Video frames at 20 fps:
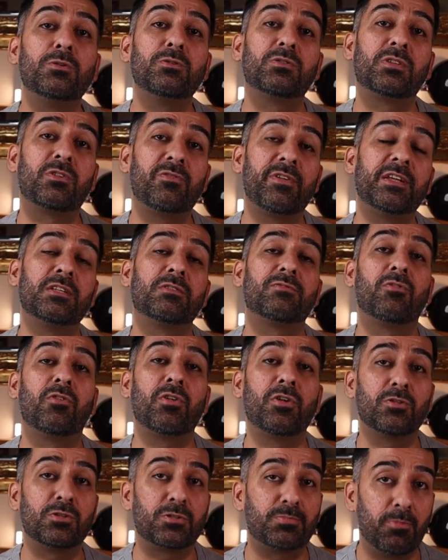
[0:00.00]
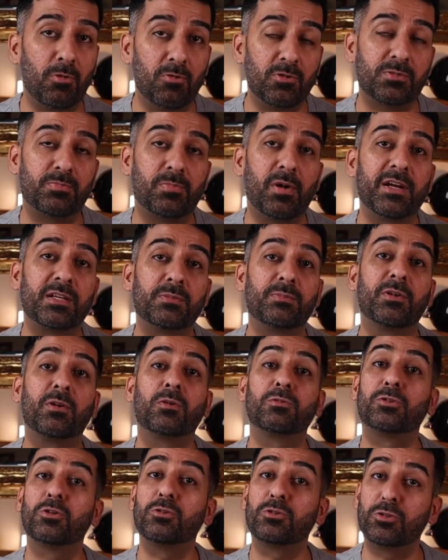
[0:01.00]
do screens for your sports bikes,
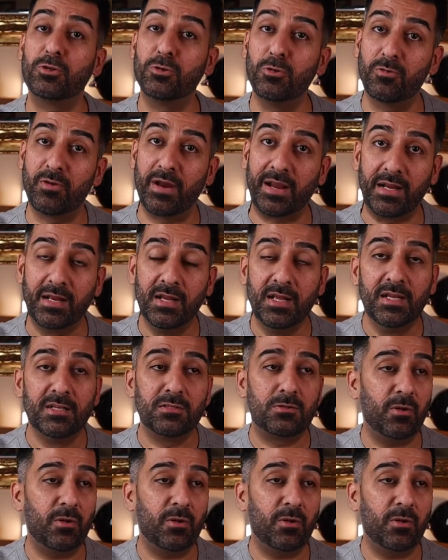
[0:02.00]
but also touring.